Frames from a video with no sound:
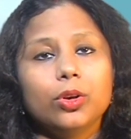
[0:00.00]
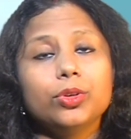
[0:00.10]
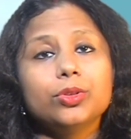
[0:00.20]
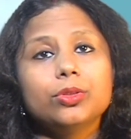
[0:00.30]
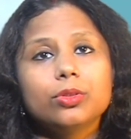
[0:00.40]

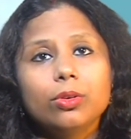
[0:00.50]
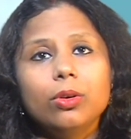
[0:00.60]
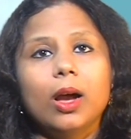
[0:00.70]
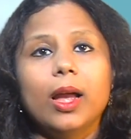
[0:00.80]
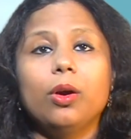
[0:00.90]

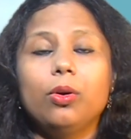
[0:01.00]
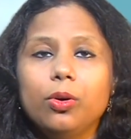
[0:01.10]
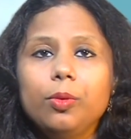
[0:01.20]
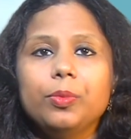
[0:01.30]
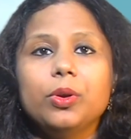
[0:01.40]
So, I
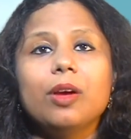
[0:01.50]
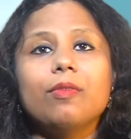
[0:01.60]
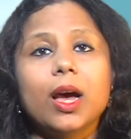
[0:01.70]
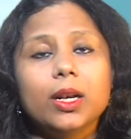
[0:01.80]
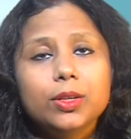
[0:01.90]
hope you have
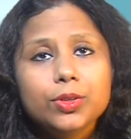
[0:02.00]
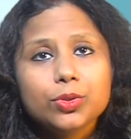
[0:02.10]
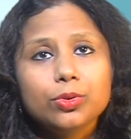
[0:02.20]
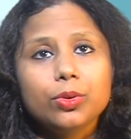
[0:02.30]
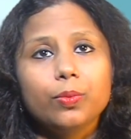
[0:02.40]

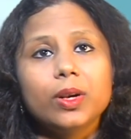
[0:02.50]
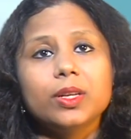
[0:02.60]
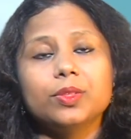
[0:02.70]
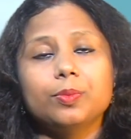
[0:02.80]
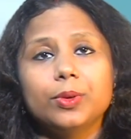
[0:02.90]
understood what
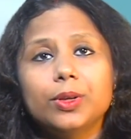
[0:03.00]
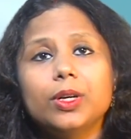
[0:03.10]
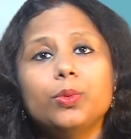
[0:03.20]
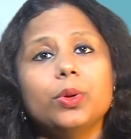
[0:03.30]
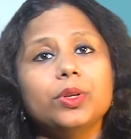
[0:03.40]
is
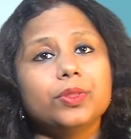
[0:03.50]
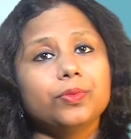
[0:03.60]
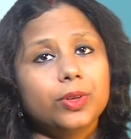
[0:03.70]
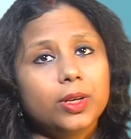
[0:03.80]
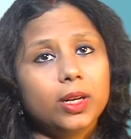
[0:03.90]
birth, what is
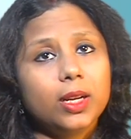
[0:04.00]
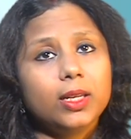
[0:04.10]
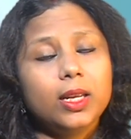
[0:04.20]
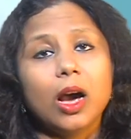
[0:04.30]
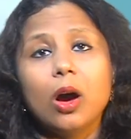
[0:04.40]

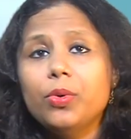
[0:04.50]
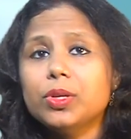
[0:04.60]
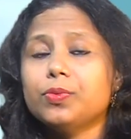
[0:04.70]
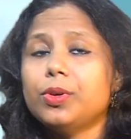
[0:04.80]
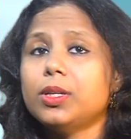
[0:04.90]
fertility, how
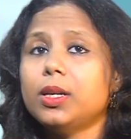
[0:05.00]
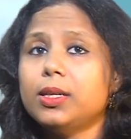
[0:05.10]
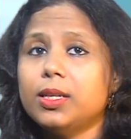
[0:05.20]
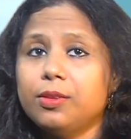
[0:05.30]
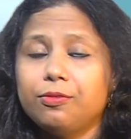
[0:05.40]
is
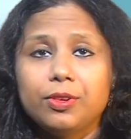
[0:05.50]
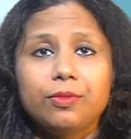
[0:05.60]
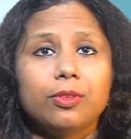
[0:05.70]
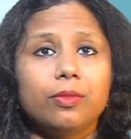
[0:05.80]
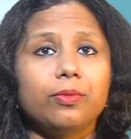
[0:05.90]
fertility
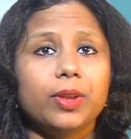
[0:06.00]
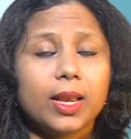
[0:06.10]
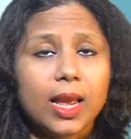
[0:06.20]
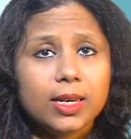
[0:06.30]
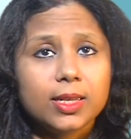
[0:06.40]
different from
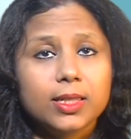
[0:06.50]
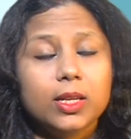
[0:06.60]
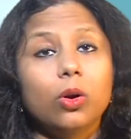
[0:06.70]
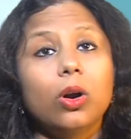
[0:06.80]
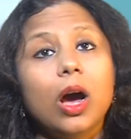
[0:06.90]
fecundity,
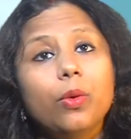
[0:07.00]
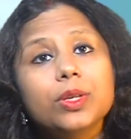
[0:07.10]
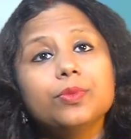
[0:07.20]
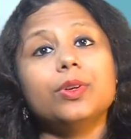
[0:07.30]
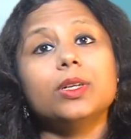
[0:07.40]
or how
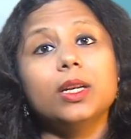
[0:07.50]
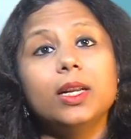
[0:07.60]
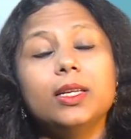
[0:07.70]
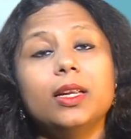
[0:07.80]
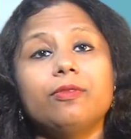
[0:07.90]
is
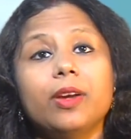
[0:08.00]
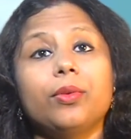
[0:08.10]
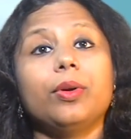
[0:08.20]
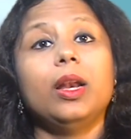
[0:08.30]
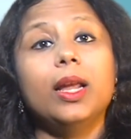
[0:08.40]
fertility in
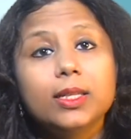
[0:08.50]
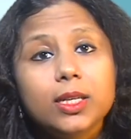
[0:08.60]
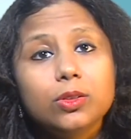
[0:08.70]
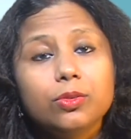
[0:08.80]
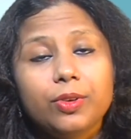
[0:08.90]
fact
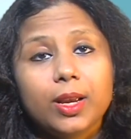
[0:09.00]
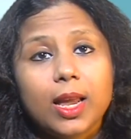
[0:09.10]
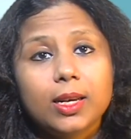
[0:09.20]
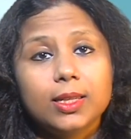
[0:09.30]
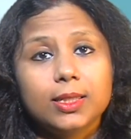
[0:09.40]
related to
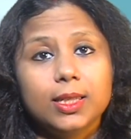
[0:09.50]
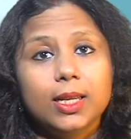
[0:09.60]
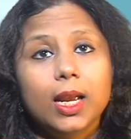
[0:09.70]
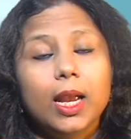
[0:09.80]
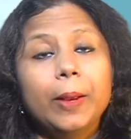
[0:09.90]
fecundity,
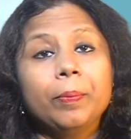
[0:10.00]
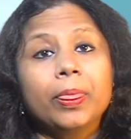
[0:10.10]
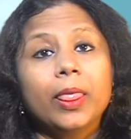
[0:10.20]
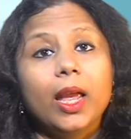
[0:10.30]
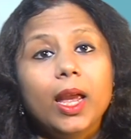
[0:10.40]

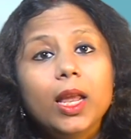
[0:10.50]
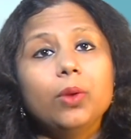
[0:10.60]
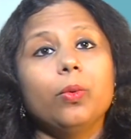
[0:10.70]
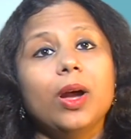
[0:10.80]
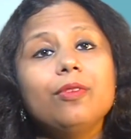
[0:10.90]

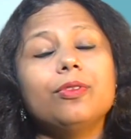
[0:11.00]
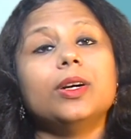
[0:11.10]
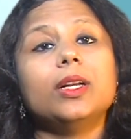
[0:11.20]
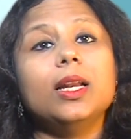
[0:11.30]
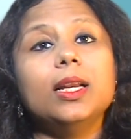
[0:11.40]
and why
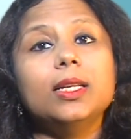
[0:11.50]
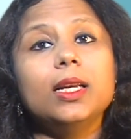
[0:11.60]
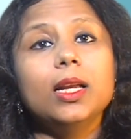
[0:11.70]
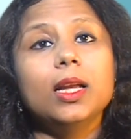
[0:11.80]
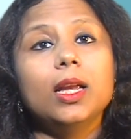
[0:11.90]

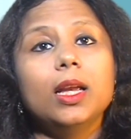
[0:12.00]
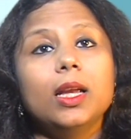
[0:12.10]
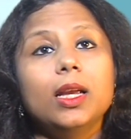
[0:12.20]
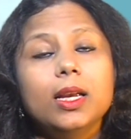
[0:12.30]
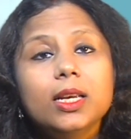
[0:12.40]
fertility
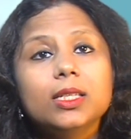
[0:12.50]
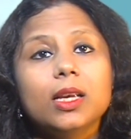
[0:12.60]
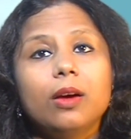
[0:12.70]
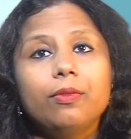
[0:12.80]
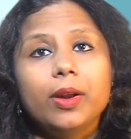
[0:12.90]
is
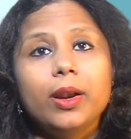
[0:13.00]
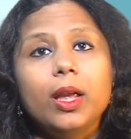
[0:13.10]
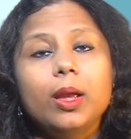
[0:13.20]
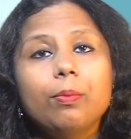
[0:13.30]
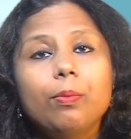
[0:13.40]
a very
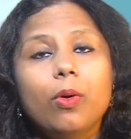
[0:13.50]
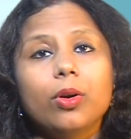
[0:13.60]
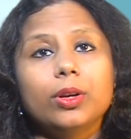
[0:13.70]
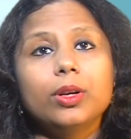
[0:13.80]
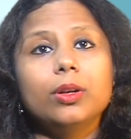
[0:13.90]

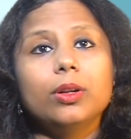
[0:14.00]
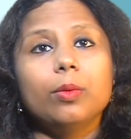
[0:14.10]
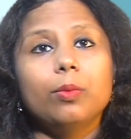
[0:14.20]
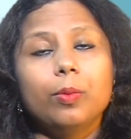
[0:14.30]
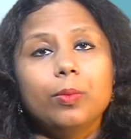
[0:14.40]
important
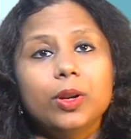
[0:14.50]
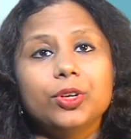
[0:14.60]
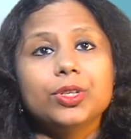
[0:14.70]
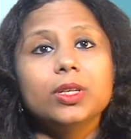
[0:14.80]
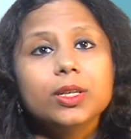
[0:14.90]

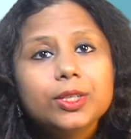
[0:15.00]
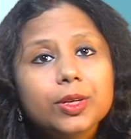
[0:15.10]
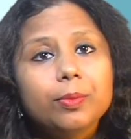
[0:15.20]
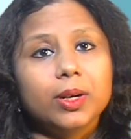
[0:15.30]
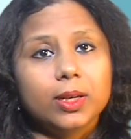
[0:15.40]
population
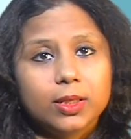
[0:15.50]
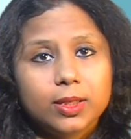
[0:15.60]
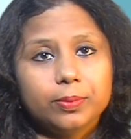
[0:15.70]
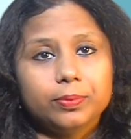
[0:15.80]
determinant.